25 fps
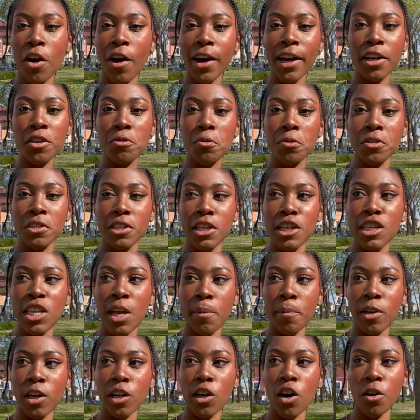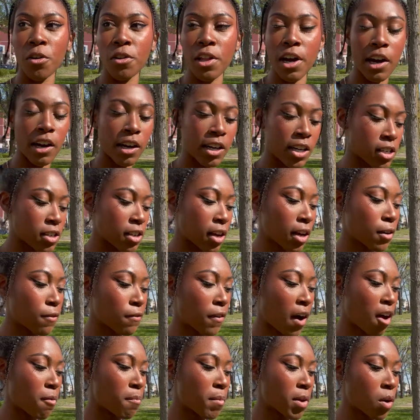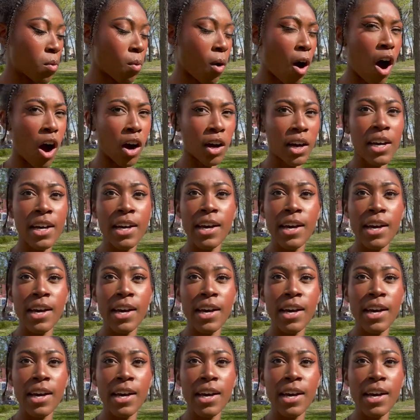I guess we'll see, because I'm gonna go there because it's like a 5 minute walk.